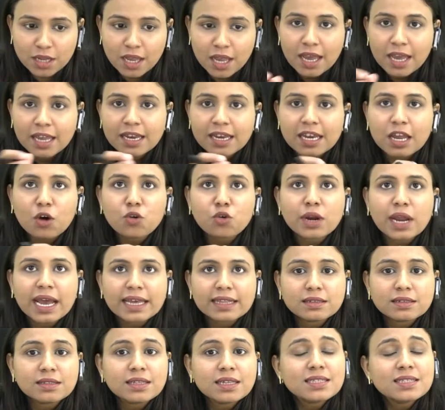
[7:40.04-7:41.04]
Now,
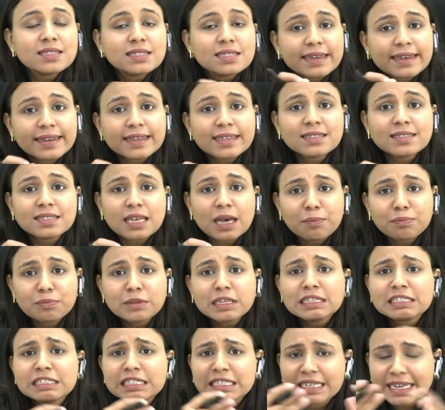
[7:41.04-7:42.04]
rather than saying
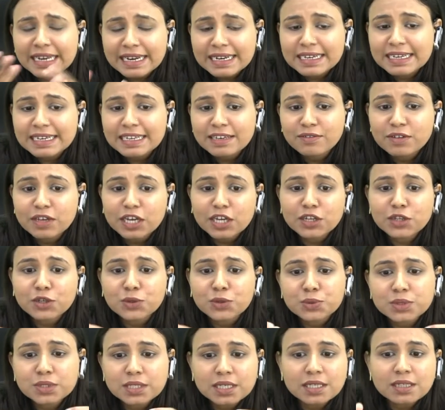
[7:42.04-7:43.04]
something directly, we are
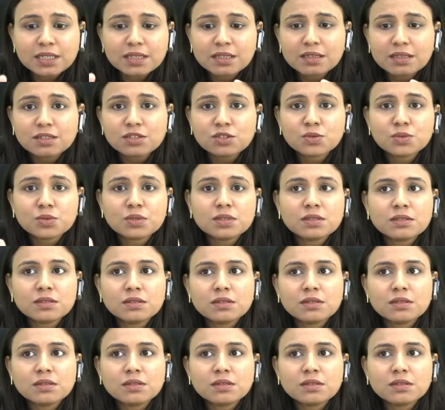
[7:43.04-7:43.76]
using this to